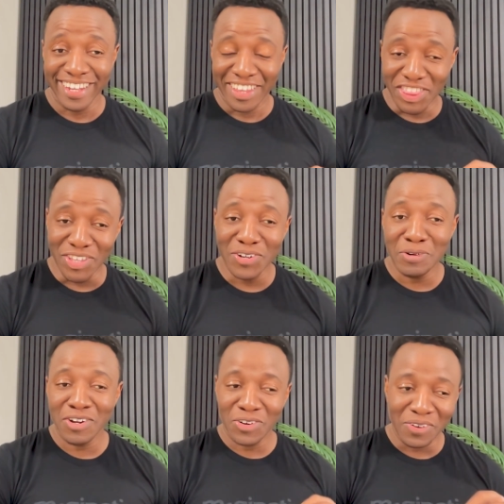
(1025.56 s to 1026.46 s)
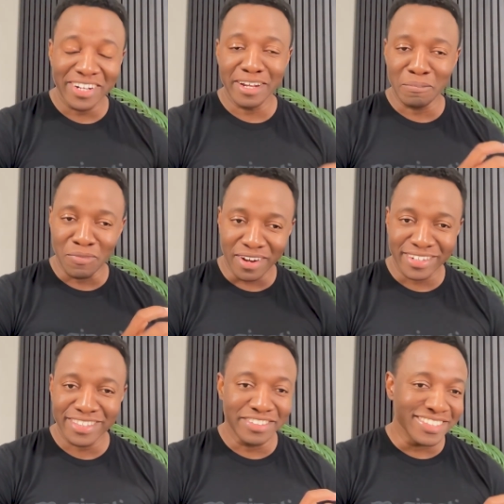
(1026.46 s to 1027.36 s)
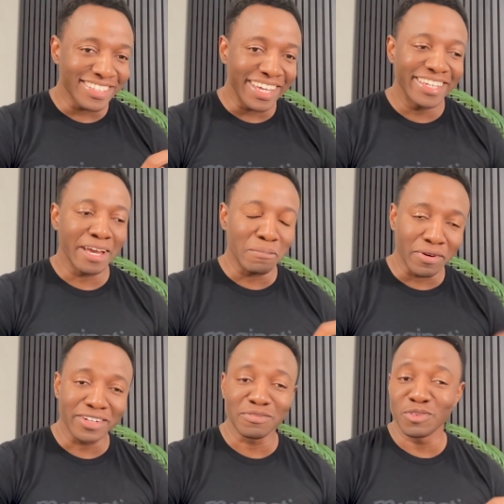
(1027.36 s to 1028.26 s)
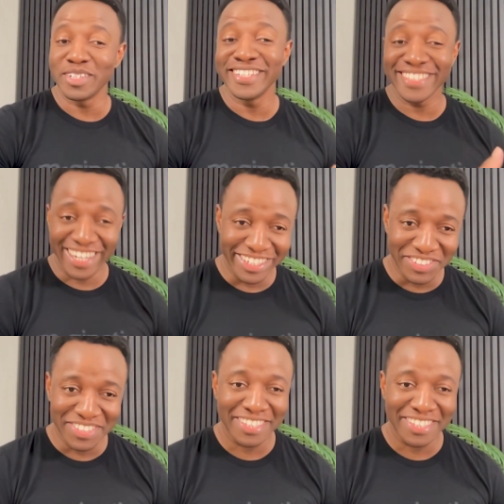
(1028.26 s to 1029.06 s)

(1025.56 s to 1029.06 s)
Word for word: they're creating a product, they're designing a product for designers